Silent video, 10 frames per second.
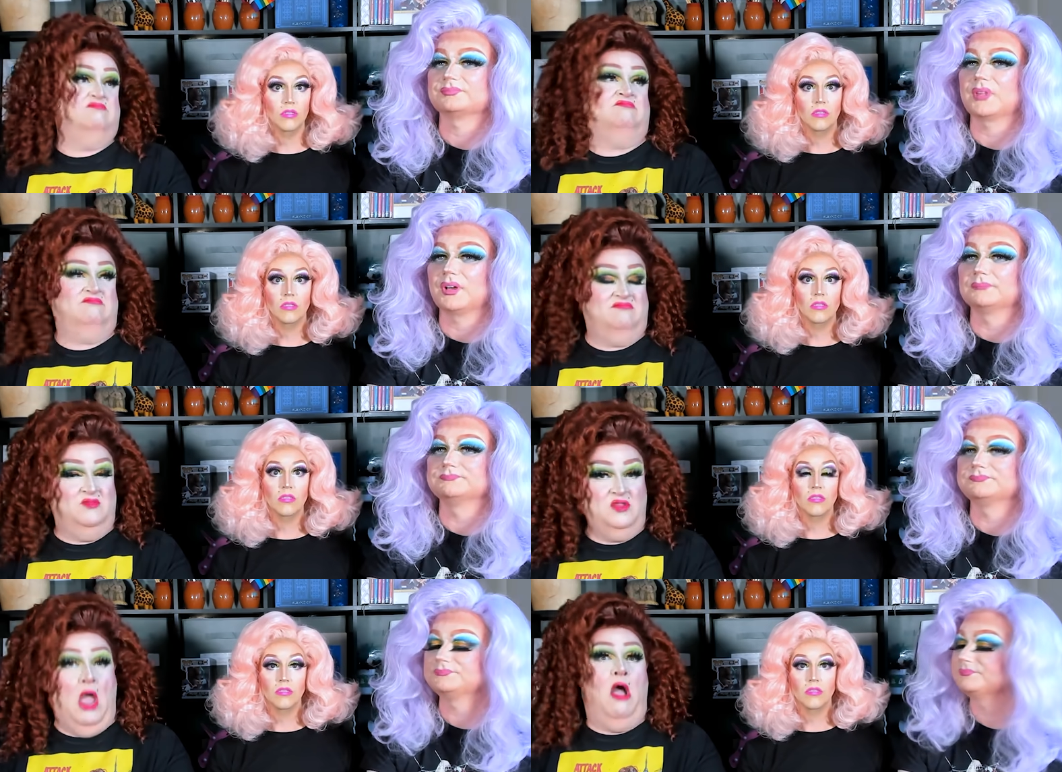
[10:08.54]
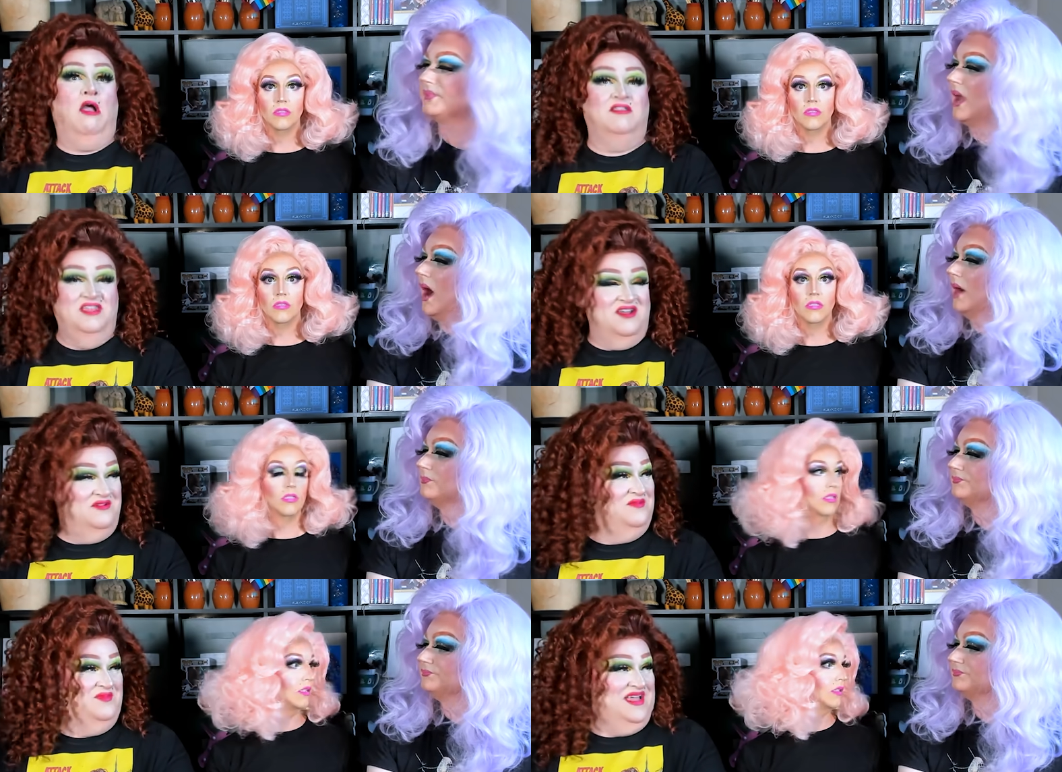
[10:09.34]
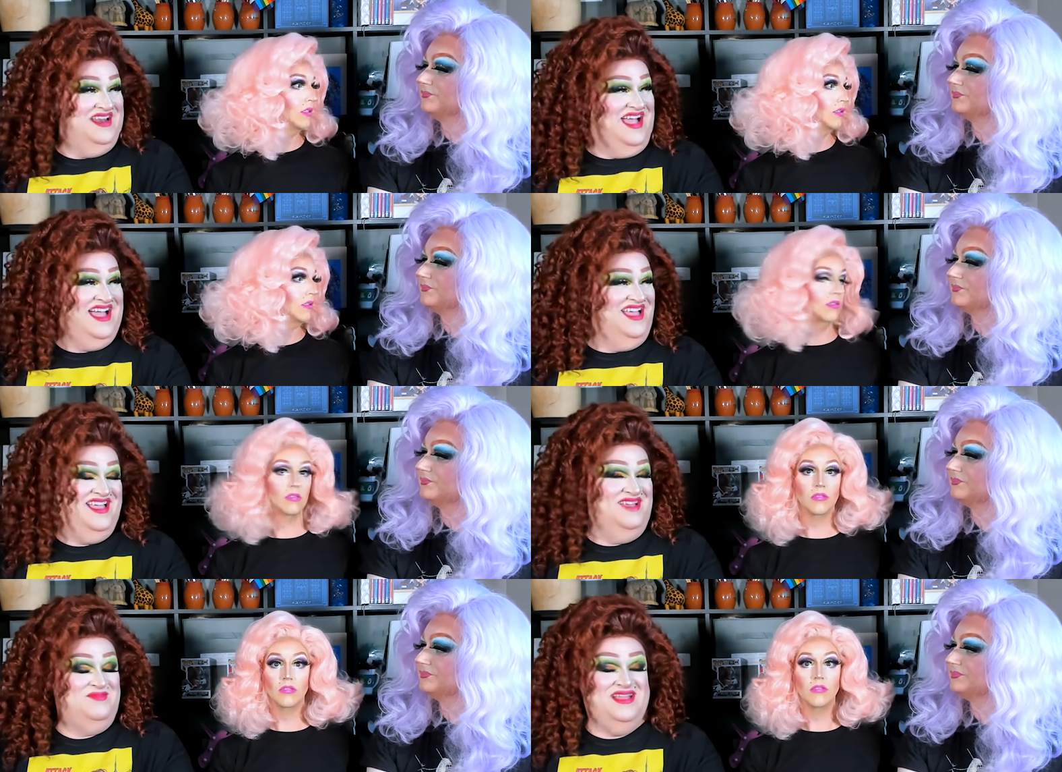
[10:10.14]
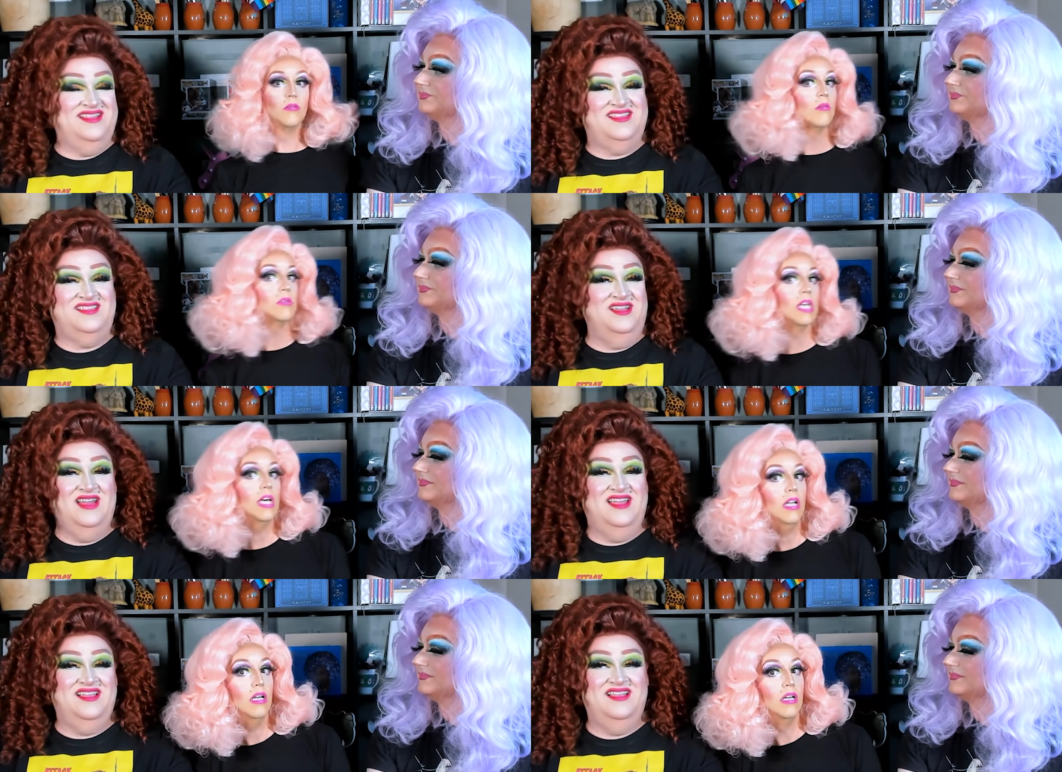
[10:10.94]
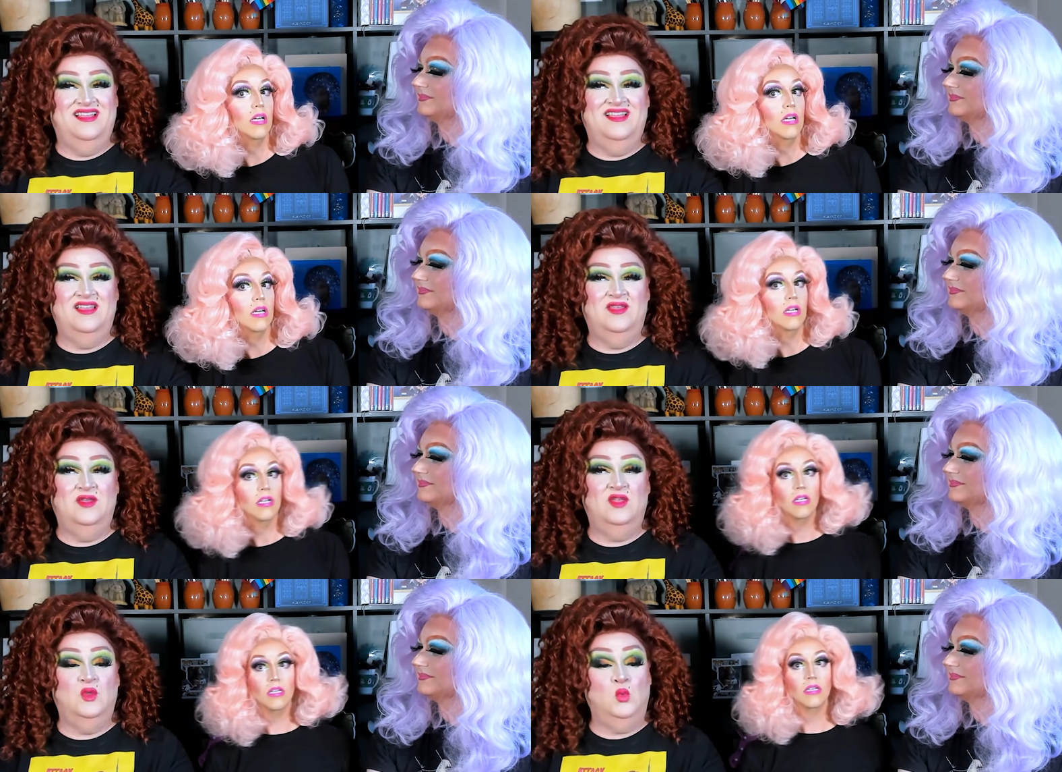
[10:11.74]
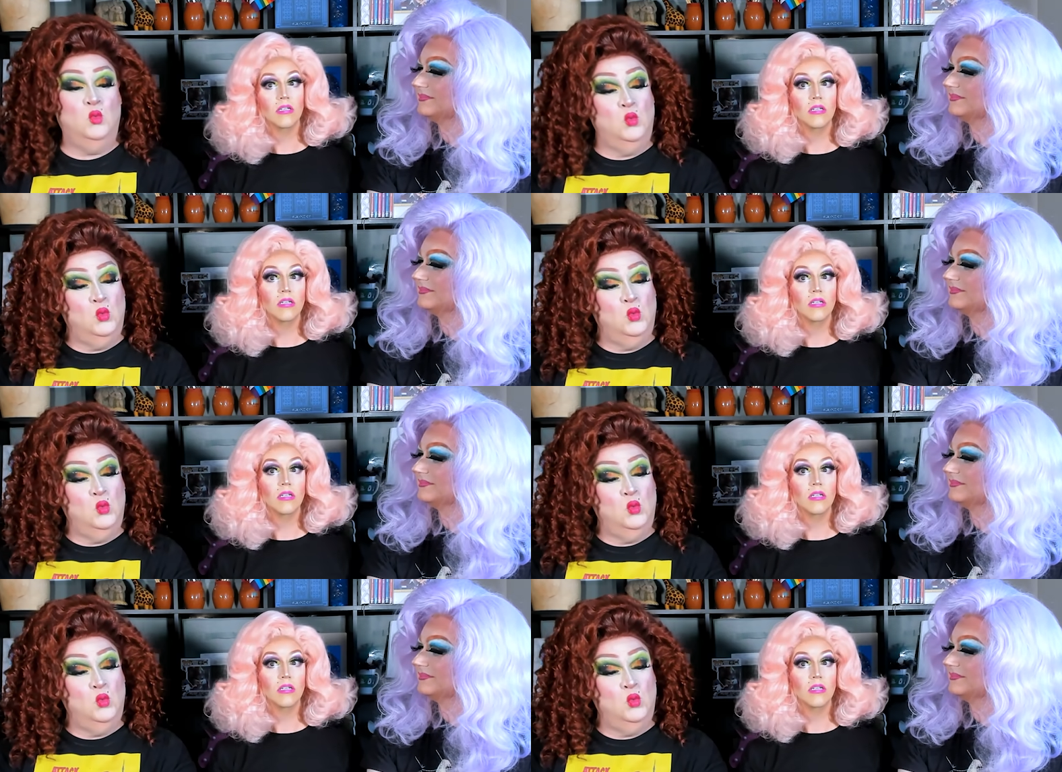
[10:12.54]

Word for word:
Speaker 1: Yeah, you know, but uh, but still, uh, hmm?